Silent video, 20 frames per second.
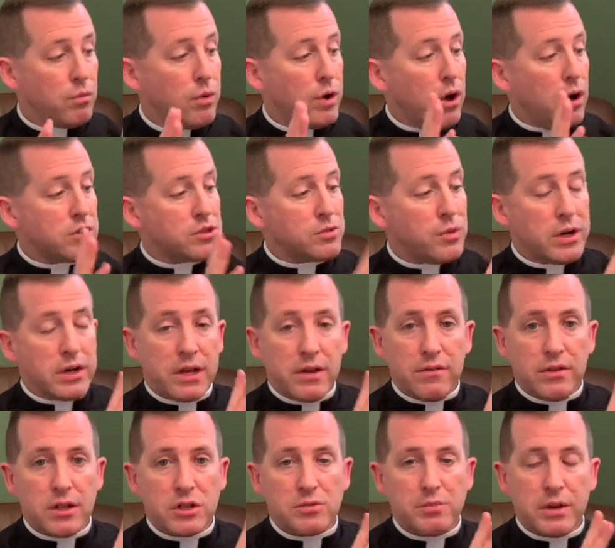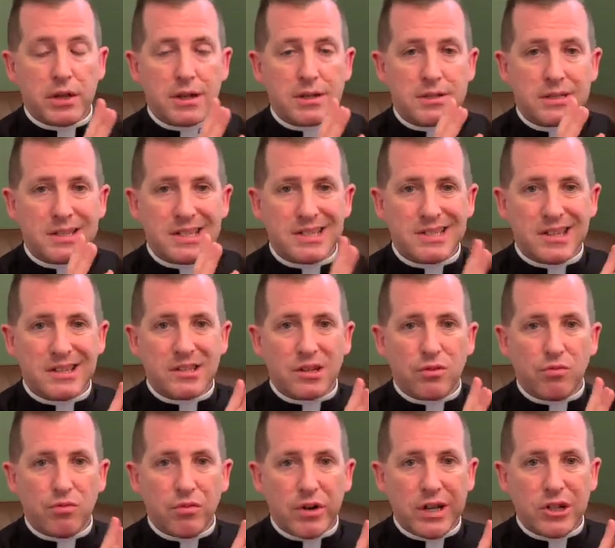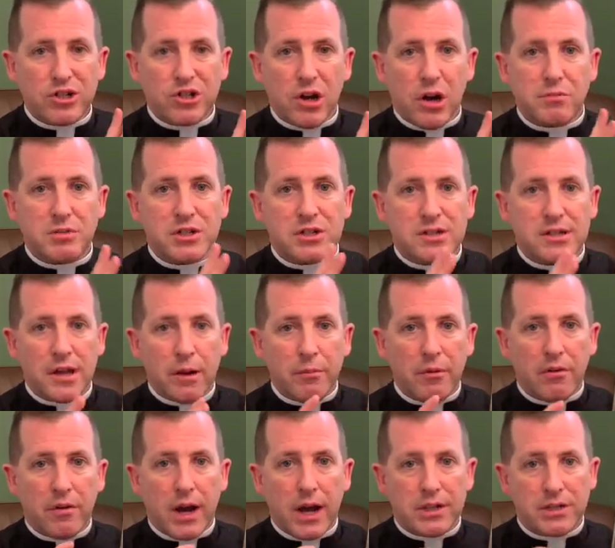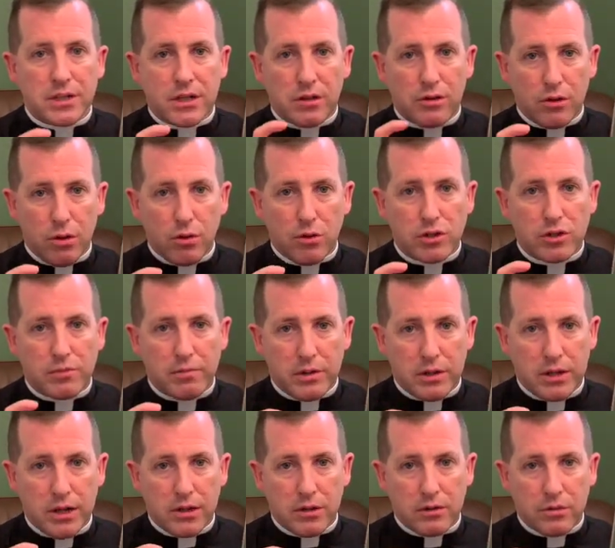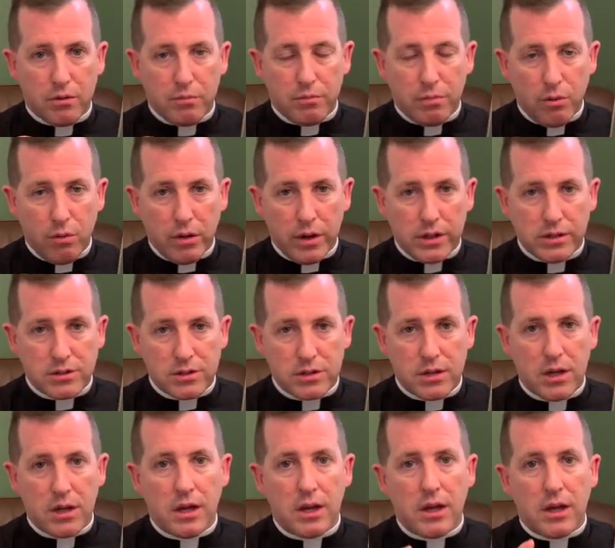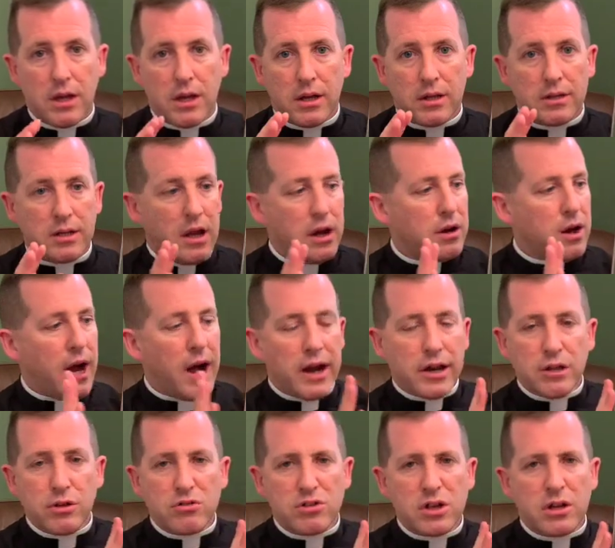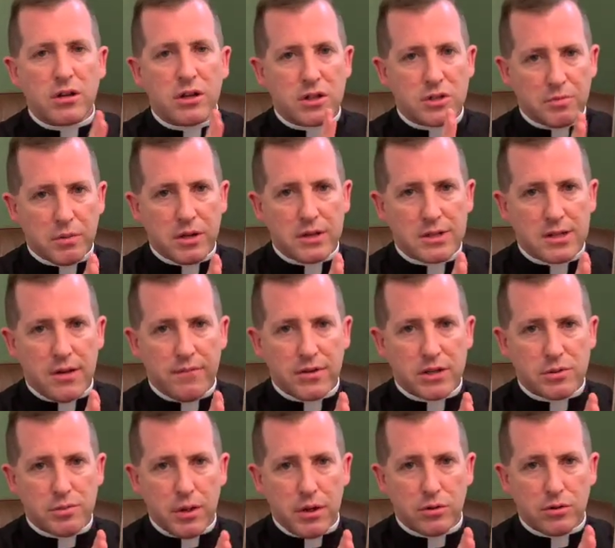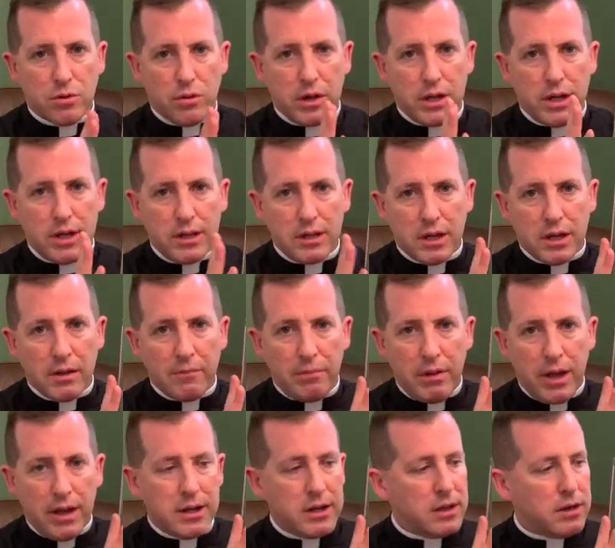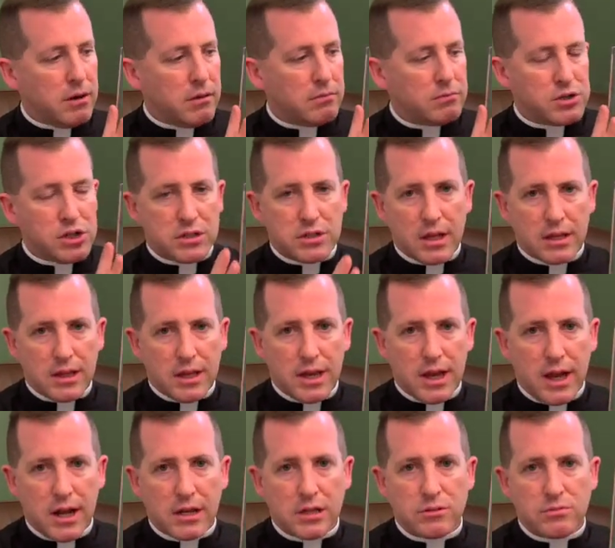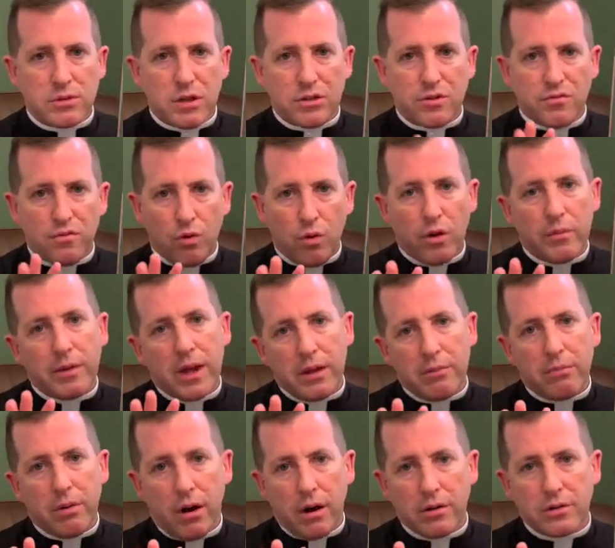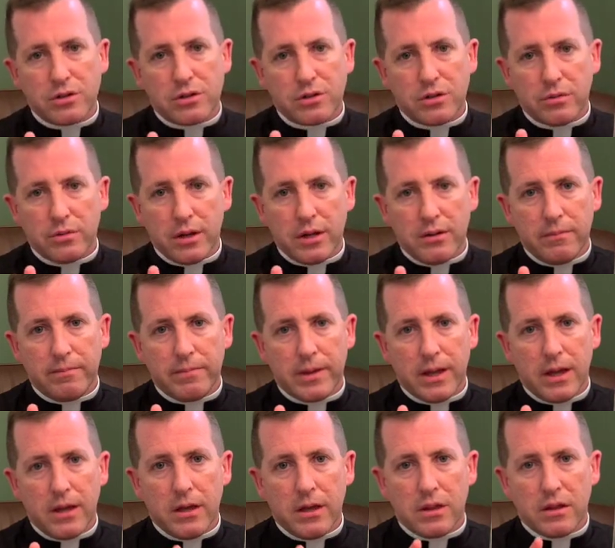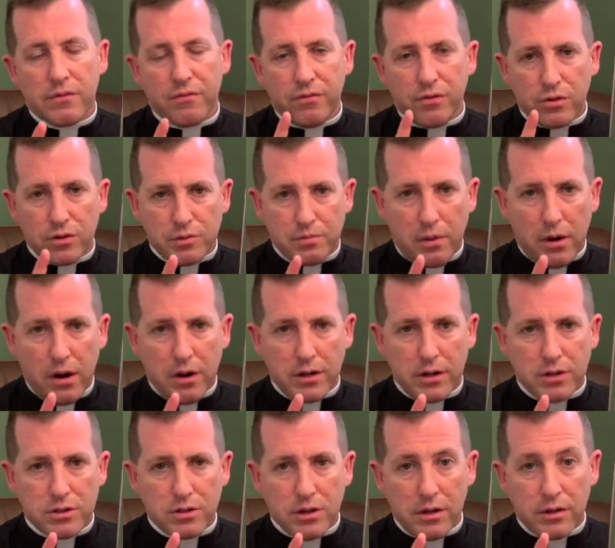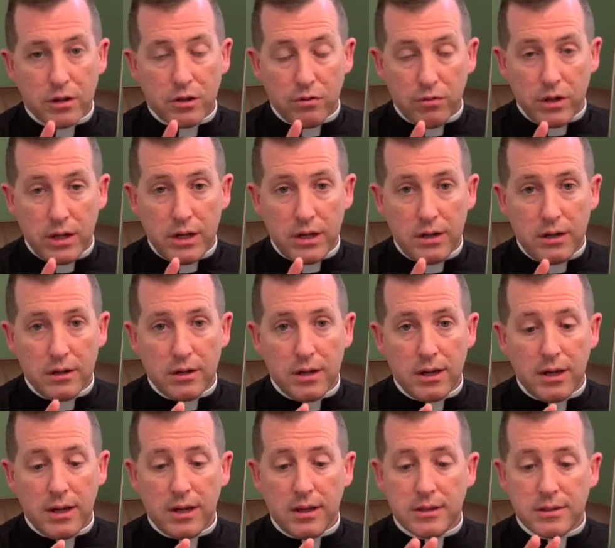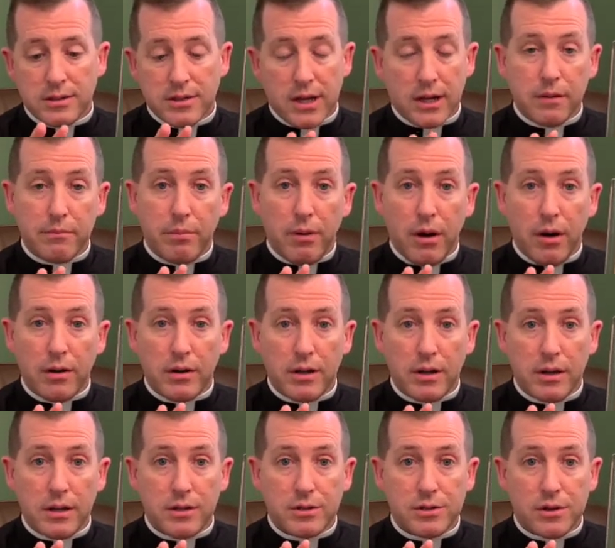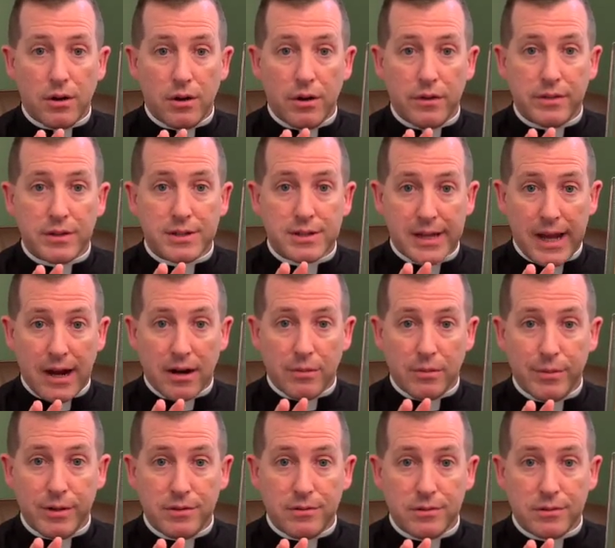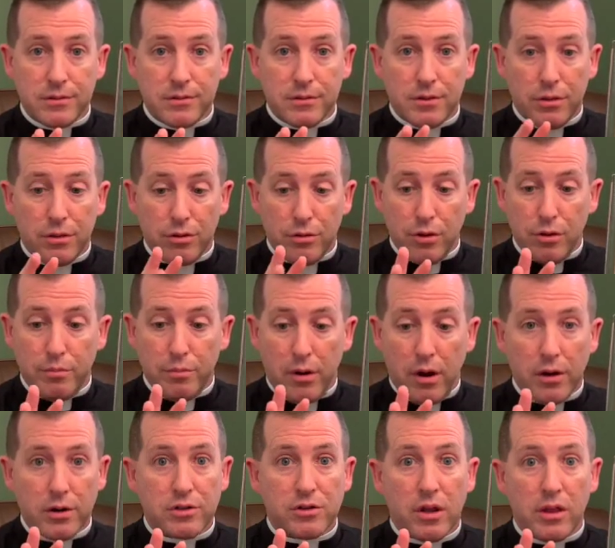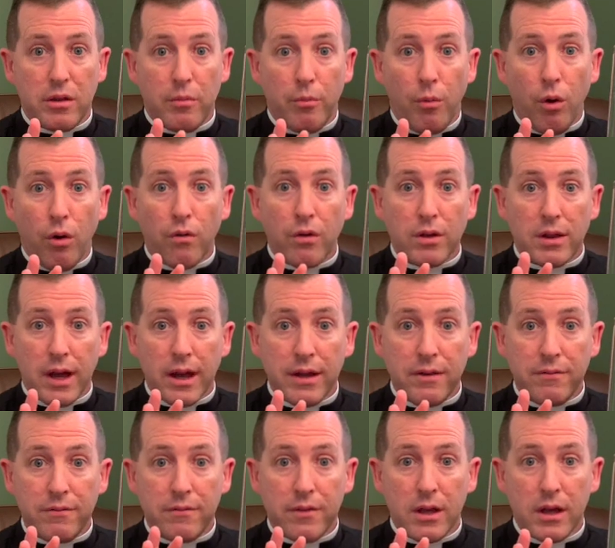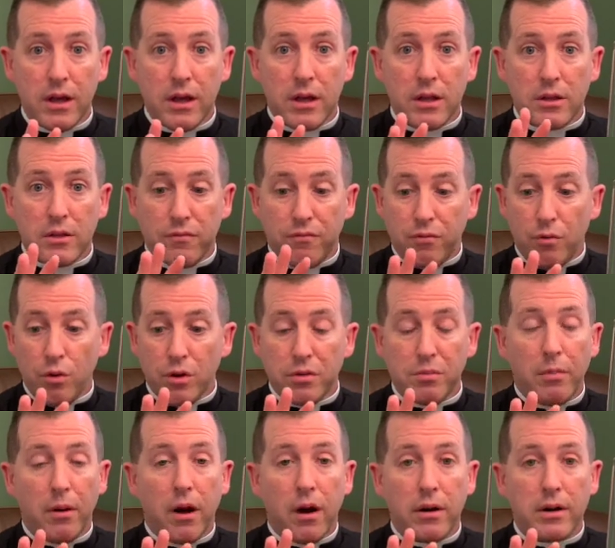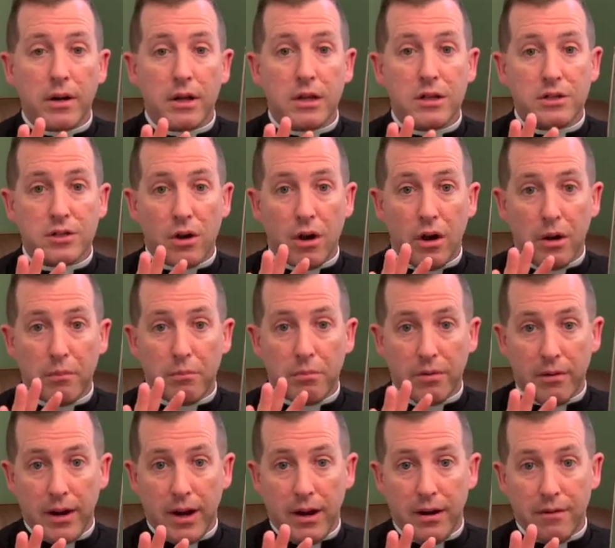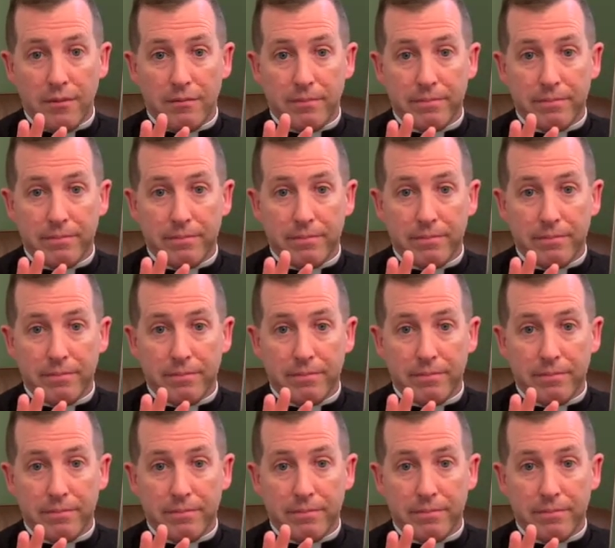we also want to give you this because this does a great job summarizing those particular points. Now, how to use it, it's pretty self-explanatory. In the compendium, just like the catechism, there's four main parts to it. The first part is on the creed. The second part is on the sacraments. The third part is on the moral life. The fourth part is on prayer.